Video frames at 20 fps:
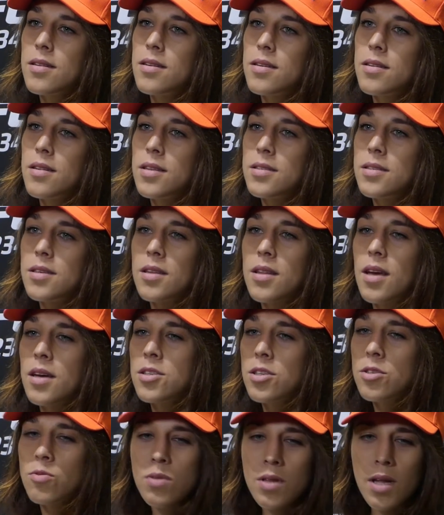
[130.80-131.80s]
that's it. I
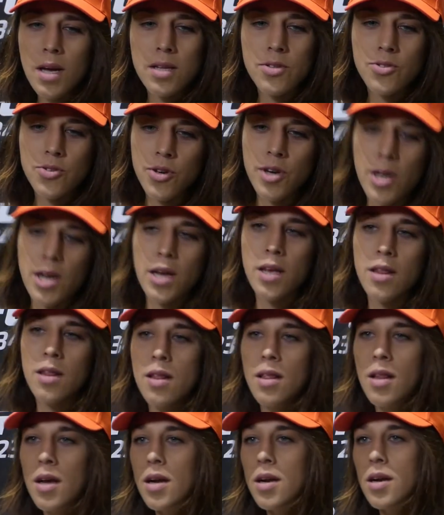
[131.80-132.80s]
just want to
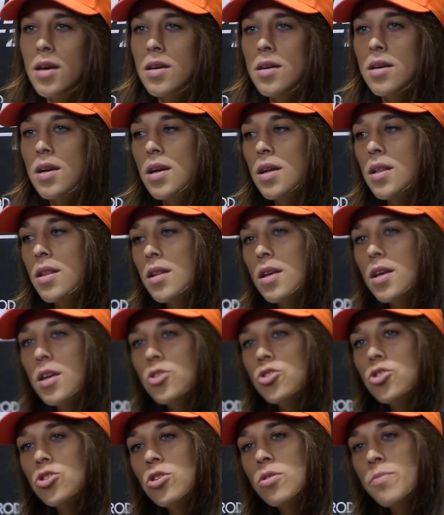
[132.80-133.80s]
train, learn, and
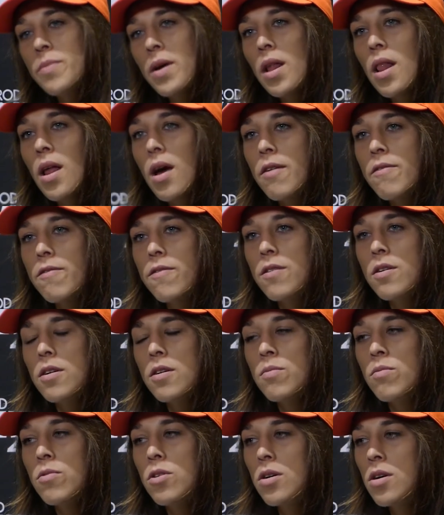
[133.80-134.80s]
enjoy my life
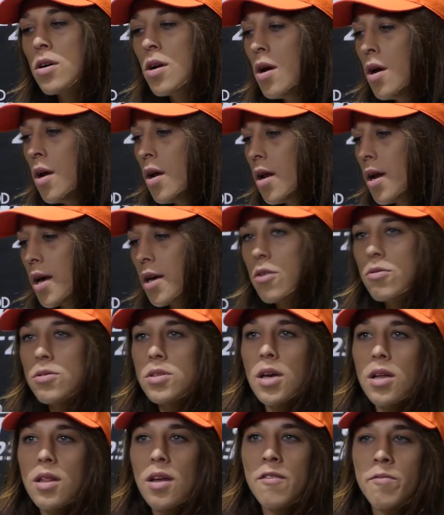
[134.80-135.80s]
more. Like you
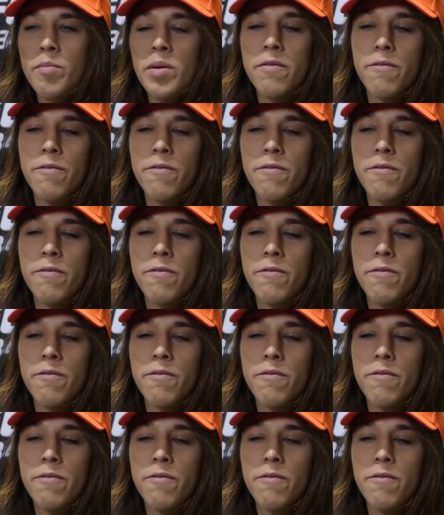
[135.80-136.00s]
said, I've been